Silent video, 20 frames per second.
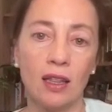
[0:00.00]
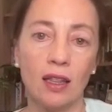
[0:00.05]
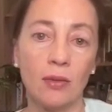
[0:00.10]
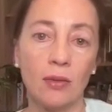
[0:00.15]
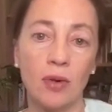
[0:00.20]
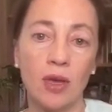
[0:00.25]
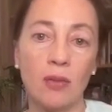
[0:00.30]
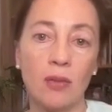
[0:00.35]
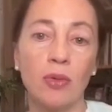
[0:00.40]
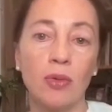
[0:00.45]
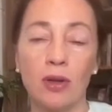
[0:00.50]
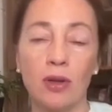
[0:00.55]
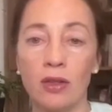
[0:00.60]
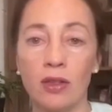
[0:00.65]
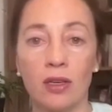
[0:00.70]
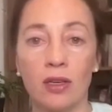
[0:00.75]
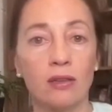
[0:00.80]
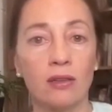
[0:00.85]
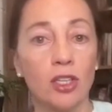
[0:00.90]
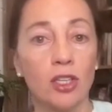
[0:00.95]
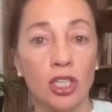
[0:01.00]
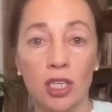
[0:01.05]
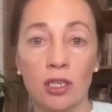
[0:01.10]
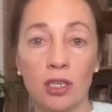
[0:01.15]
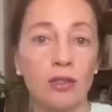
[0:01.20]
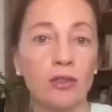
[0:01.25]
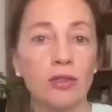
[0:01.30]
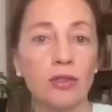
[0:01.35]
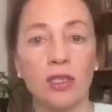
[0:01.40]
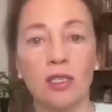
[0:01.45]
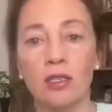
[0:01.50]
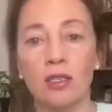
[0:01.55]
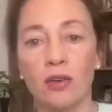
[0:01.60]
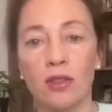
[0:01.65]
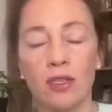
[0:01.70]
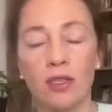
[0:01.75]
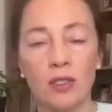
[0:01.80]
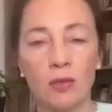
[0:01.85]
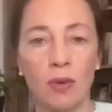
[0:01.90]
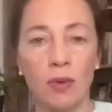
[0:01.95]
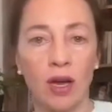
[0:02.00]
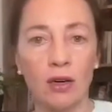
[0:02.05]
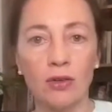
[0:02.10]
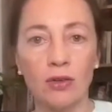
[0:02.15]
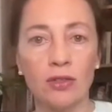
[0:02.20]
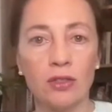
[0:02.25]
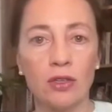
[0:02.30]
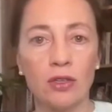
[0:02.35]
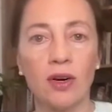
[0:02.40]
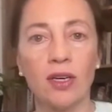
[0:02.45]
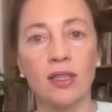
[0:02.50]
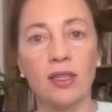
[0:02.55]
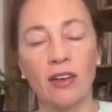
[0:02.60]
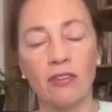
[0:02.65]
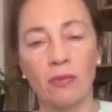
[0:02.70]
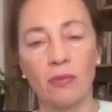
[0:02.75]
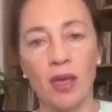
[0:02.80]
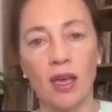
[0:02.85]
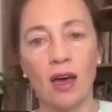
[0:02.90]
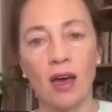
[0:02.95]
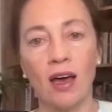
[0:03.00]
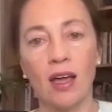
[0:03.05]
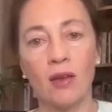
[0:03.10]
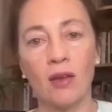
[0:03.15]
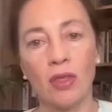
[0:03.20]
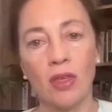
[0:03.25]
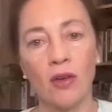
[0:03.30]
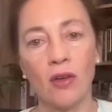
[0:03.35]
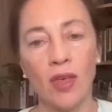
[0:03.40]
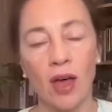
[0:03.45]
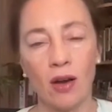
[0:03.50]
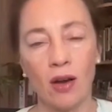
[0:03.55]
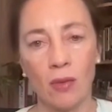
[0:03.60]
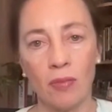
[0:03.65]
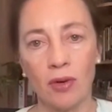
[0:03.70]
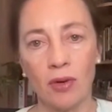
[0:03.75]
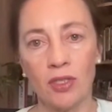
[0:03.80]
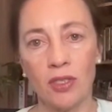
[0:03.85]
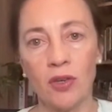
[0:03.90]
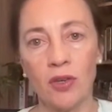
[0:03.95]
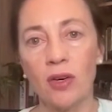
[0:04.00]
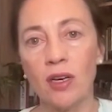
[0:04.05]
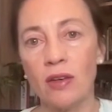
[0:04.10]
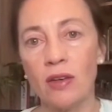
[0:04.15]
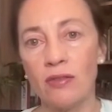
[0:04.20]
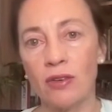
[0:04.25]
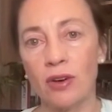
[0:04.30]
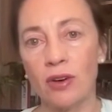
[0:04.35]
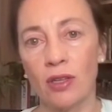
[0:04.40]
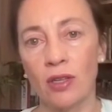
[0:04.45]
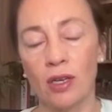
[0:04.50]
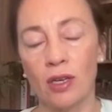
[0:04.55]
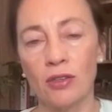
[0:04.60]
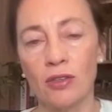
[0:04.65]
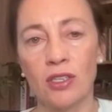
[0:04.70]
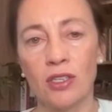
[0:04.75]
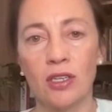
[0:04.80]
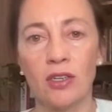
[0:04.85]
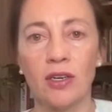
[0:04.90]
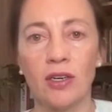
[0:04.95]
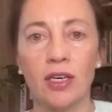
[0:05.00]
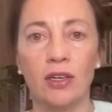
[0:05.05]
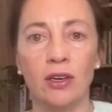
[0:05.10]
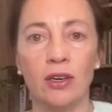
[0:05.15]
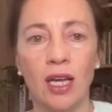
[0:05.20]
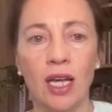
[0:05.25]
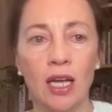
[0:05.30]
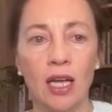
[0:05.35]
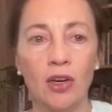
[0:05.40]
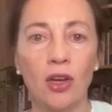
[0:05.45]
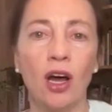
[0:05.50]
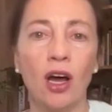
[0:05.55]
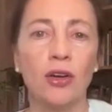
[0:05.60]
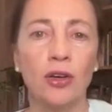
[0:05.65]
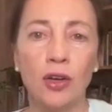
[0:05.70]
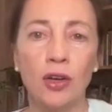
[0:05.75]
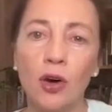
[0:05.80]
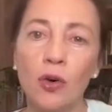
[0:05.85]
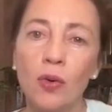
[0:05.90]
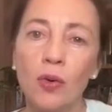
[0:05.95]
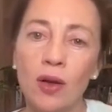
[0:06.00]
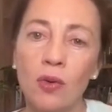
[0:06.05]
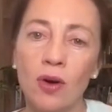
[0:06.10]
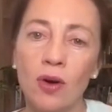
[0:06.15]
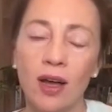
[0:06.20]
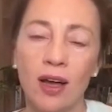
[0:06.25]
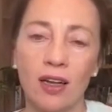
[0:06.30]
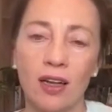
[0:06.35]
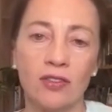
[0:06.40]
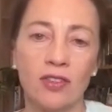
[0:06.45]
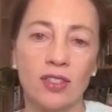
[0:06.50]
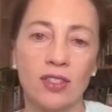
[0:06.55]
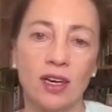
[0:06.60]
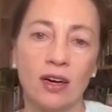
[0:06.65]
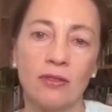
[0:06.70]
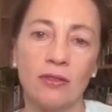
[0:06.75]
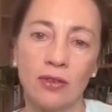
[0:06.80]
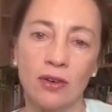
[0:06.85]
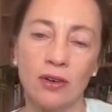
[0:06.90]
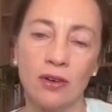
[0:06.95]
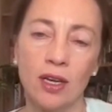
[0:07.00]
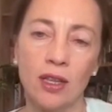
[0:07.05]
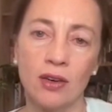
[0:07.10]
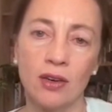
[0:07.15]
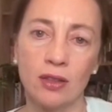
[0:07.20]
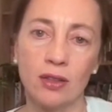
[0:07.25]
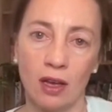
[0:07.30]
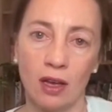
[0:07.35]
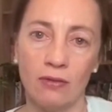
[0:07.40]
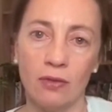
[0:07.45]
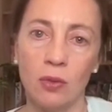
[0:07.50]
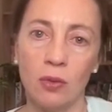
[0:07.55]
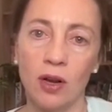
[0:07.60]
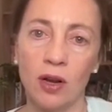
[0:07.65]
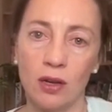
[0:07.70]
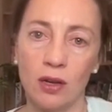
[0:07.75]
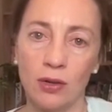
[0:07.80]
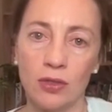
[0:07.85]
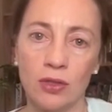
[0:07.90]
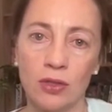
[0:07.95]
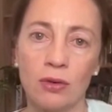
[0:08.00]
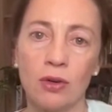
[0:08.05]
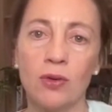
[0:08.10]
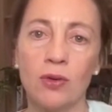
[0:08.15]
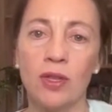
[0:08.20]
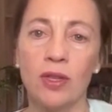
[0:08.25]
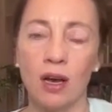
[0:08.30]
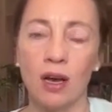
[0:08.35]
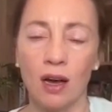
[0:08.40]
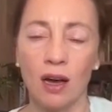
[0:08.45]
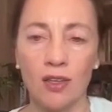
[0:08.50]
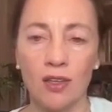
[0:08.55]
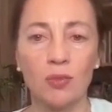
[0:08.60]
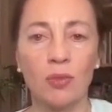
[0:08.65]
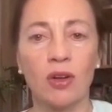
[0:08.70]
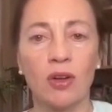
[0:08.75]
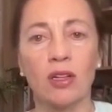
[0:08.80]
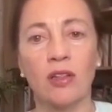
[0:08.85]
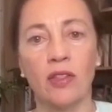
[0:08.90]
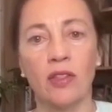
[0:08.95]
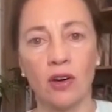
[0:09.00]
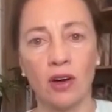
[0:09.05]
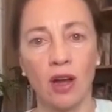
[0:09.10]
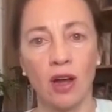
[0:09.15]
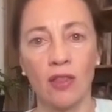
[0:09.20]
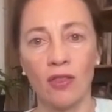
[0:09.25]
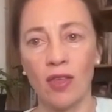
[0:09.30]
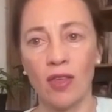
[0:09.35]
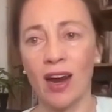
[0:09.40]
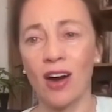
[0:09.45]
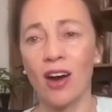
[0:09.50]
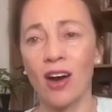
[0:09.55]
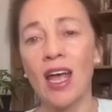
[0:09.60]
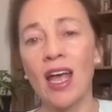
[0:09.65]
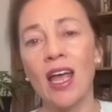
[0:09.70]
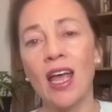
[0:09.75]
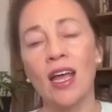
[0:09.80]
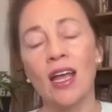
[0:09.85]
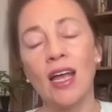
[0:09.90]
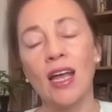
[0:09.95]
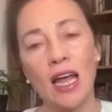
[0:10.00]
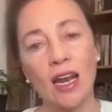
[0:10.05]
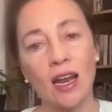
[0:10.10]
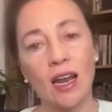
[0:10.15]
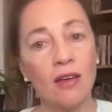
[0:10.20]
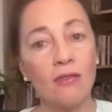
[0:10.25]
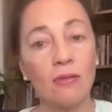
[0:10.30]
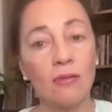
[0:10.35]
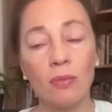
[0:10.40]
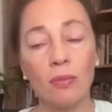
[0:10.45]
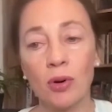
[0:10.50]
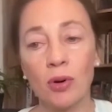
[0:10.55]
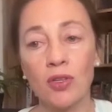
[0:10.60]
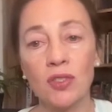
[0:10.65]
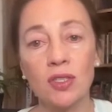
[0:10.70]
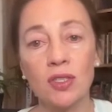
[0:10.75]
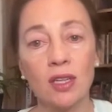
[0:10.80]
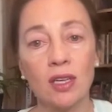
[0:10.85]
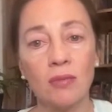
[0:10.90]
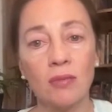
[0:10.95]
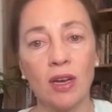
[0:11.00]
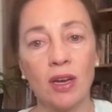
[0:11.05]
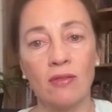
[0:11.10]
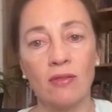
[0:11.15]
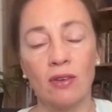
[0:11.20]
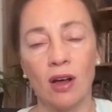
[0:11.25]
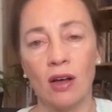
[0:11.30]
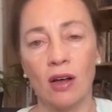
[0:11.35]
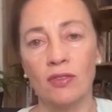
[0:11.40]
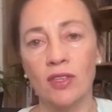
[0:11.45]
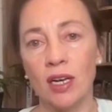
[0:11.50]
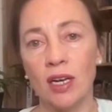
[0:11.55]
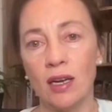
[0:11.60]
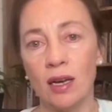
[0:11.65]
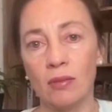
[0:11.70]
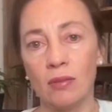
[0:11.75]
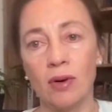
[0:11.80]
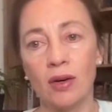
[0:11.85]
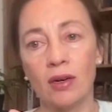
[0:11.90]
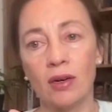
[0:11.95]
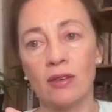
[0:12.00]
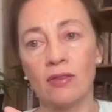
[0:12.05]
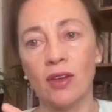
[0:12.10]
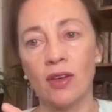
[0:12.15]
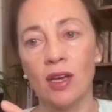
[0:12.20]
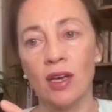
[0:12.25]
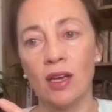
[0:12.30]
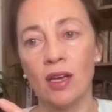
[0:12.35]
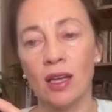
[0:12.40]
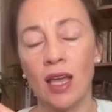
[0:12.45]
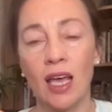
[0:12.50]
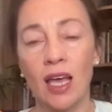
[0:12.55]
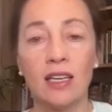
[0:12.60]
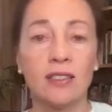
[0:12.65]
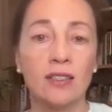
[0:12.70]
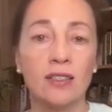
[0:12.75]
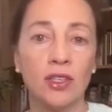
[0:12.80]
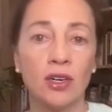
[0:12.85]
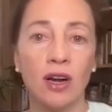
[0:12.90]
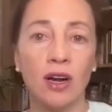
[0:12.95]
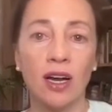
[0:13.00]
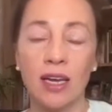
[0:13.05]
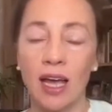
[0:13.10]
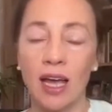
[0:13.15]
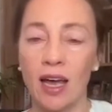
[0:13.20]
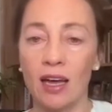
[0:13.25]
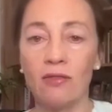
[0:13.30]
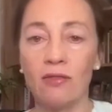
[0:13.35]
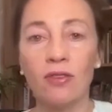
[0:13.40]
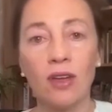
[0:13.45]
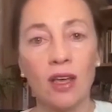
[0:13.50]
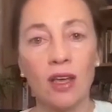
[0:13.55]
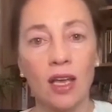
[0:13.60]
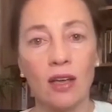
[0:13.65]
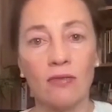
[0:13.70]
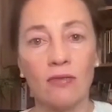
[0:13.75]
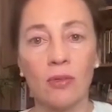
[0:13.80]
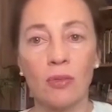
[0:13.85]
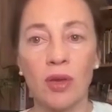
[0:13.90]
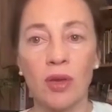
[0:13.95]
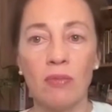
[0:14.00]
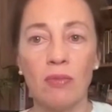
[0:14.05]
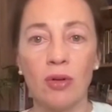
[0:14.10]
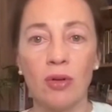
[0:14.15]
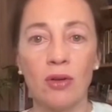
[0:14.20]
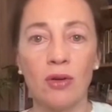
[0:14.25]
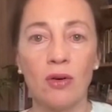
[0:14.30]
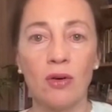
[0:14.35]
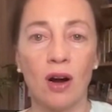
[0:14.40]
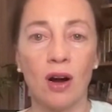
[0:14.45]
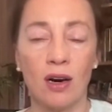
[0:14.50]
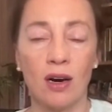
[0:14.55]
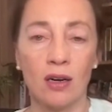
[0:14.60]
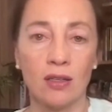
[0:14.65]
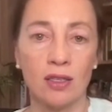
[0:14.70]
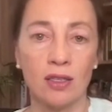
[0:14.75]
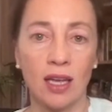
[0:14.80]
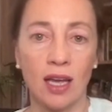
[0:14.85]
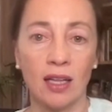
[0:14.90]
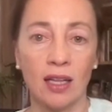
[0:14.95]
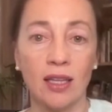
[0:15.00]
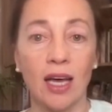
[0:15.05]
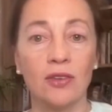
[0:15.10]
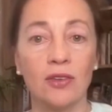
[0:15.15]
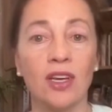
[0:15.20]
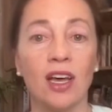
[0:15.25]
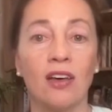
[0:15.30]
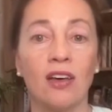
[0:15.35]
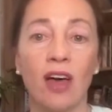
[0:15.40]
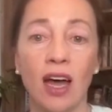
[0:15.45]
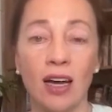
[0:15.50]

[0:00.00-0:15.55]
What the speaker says: the people, the children or the spouse who are left behind without that opportunity for closure and not knowing what kind of suffering their loved one goes through in the hospital and they're not there. And I've personally been involved in a number of cases trying to advocate for people who aren't allowed to have